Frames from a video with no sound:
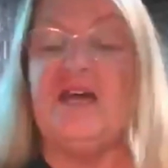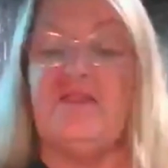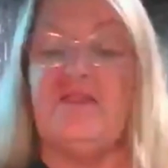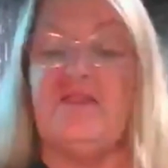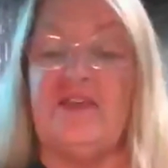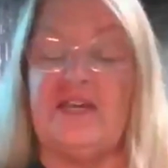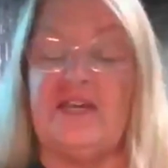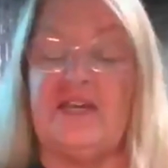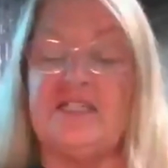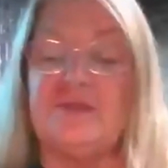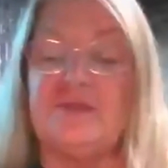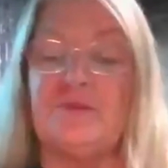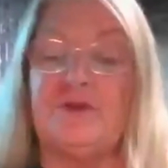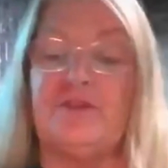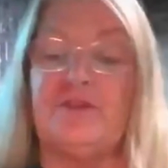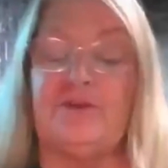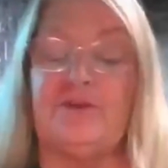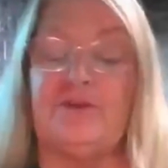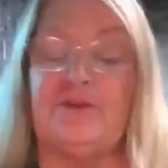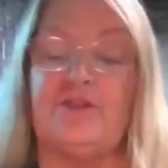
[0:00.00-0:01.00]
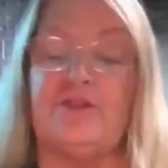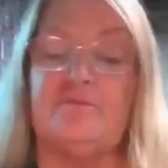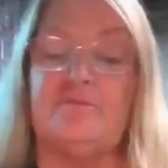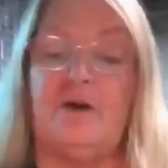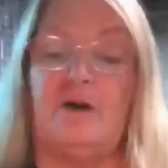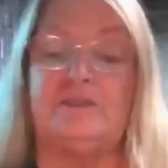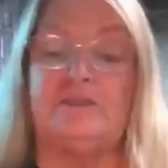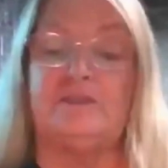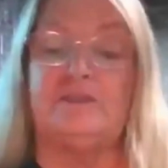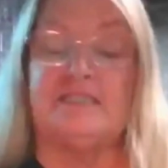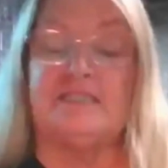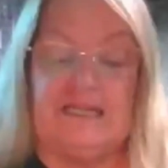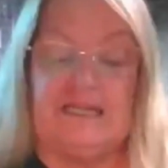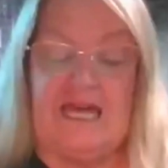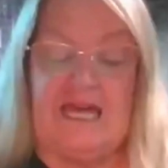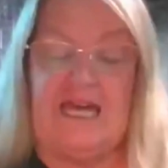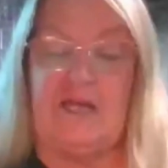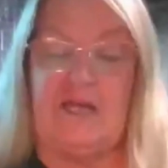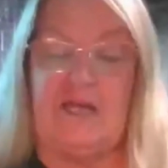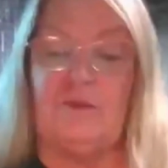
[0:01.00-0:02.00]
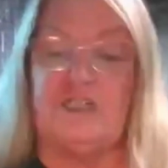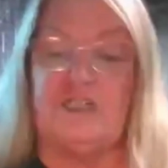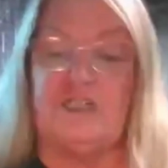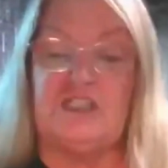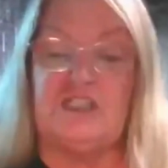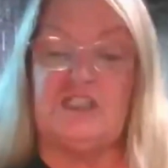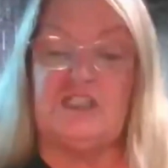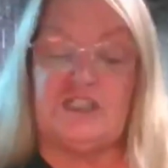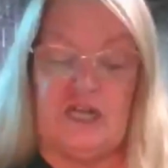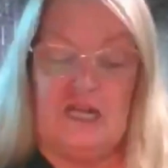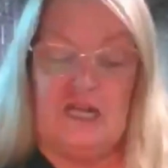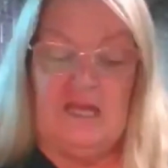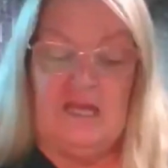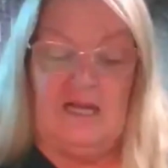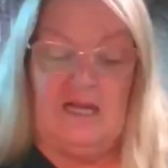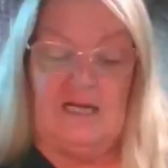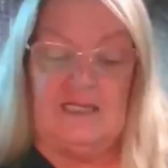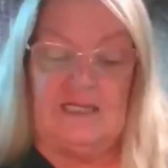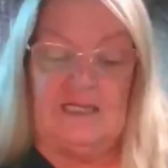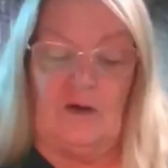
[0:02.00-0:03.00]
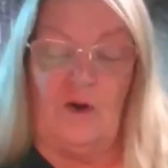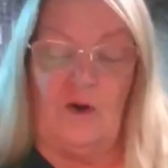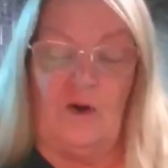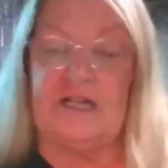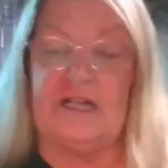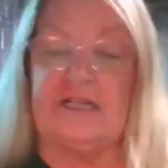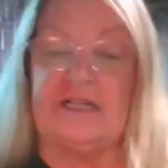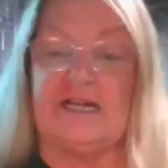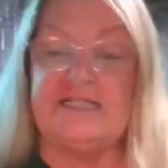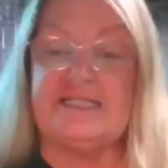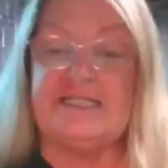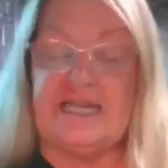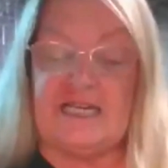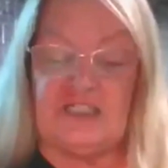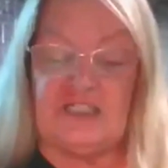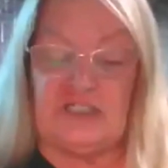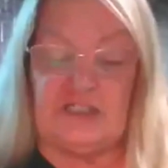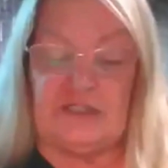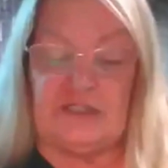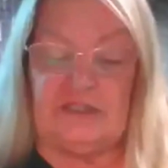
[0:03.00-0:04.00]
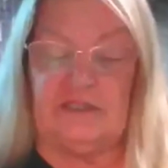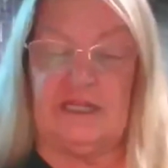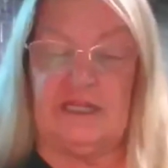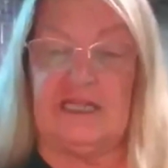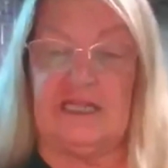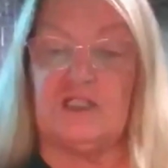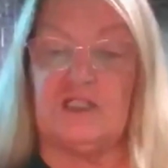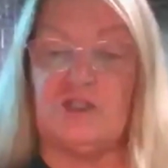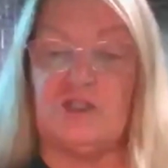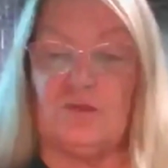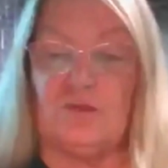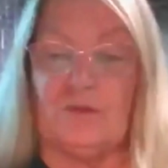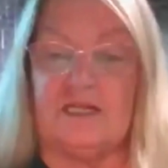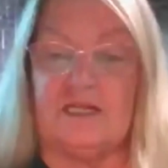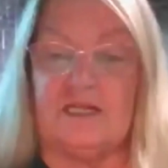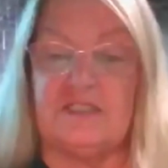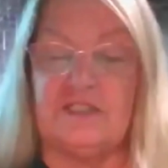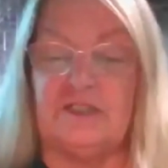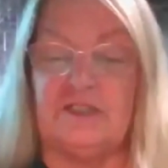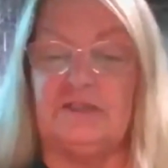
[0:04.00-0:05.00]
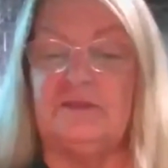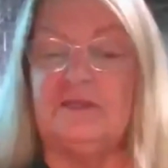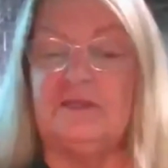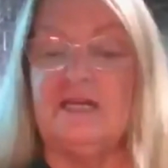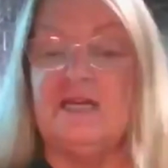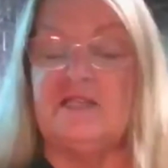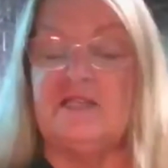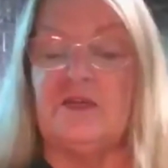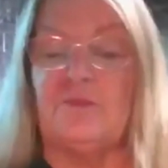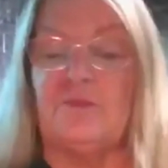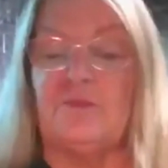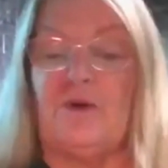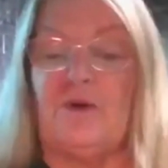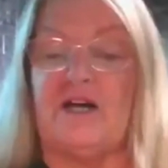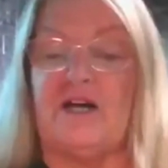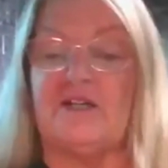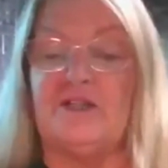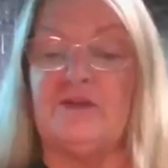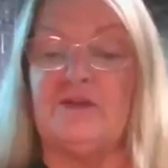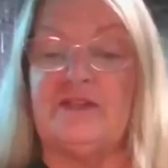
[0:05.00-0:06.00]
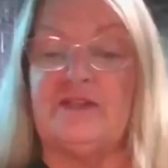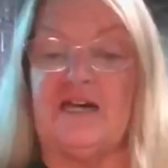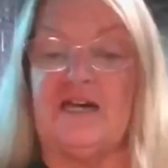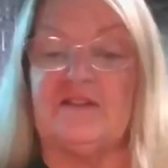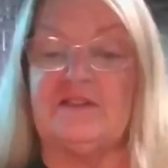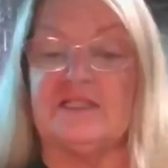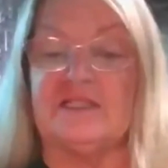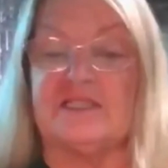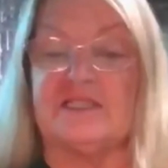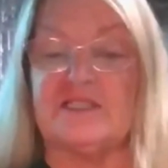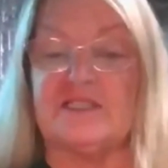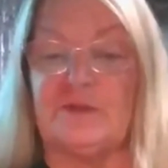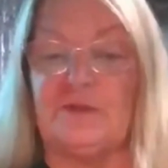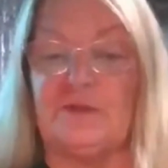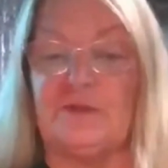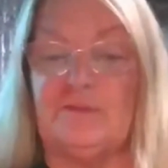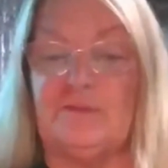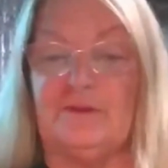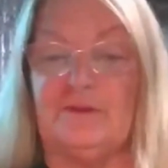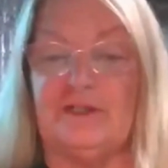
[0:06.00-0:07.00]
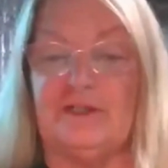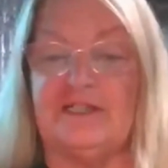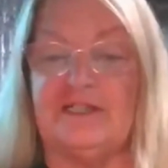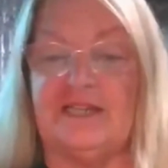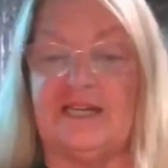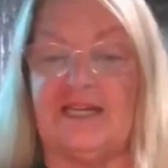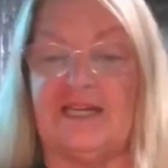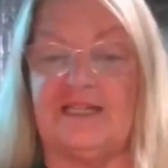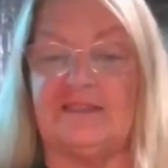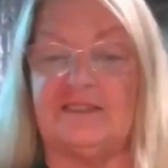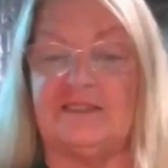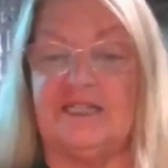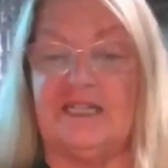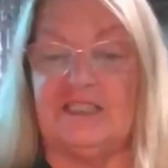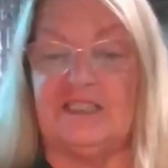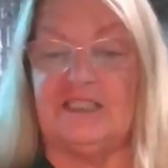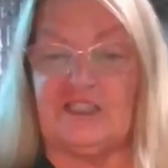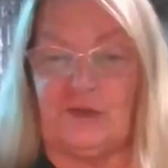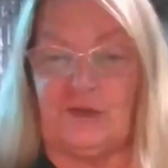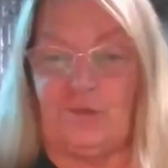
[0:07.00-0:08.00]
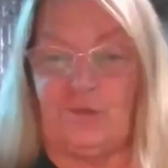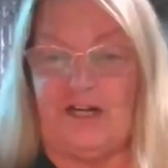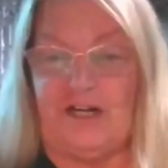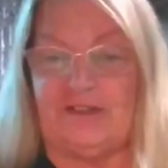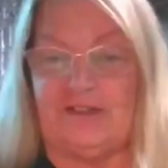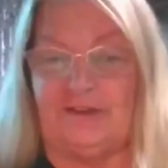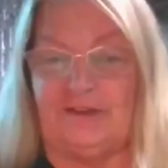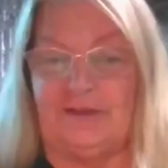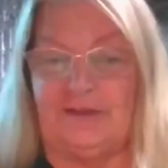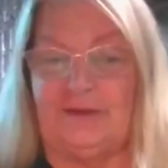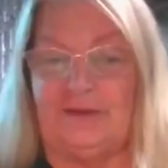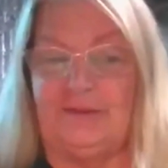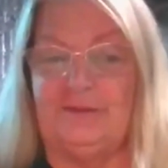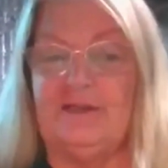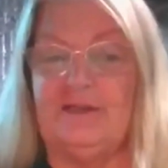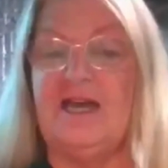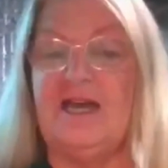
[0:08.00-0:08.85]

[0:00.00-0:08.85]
These were through the multi-language organization in Toronto, the Waterloo Catholic School Board in Kitchener-Waterloo,